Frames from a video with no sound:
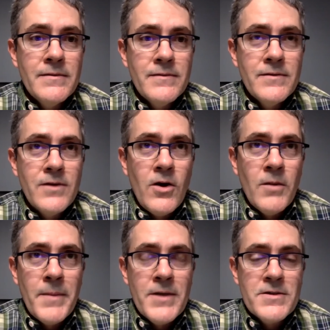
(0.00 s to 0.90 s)
to all
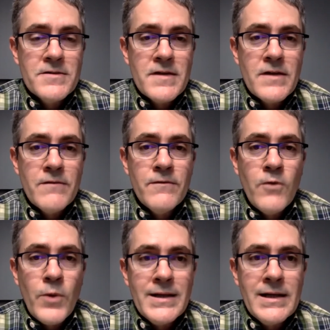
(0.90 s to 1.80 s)
my patients that they
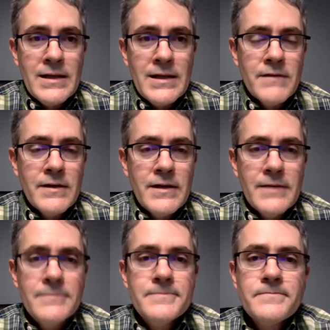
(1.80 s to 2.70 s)
avoid kneeling if they can,
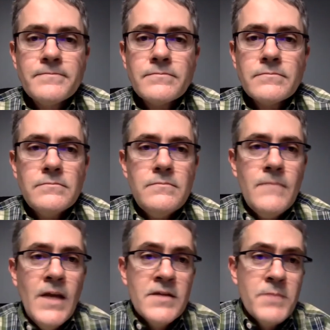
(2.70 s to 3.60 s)

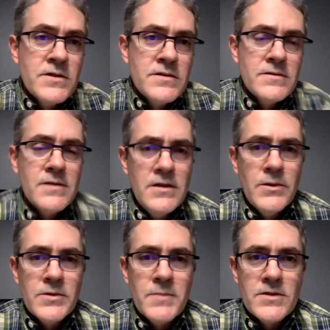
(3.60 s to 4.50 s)
as much as you
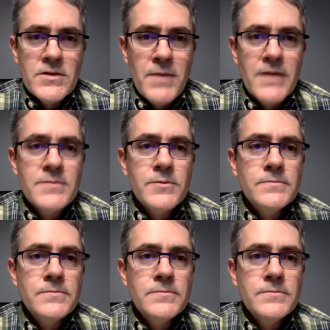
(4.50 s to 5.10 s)
know, as much as possible.